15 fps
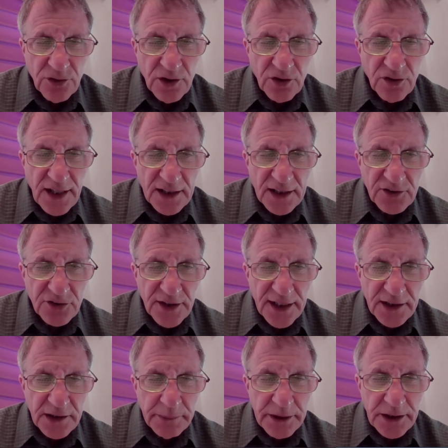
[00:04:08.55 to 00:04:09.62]
This next
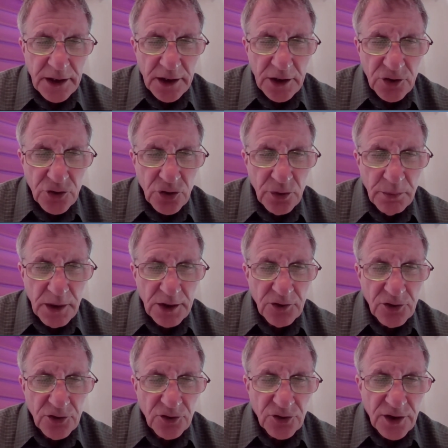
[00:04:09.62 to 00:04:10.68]
scan to be done at 2
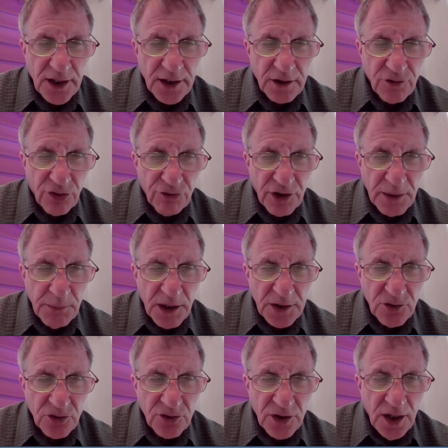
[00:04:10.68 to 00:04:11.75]
months instead of 3
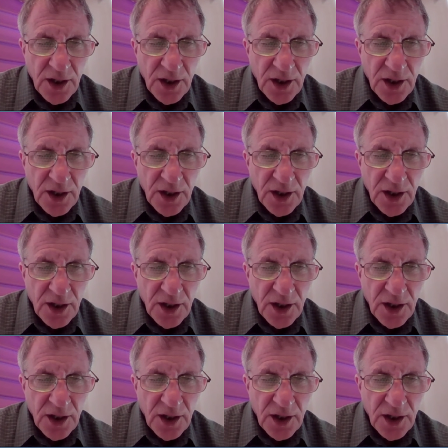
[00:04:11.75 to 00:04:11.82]
months.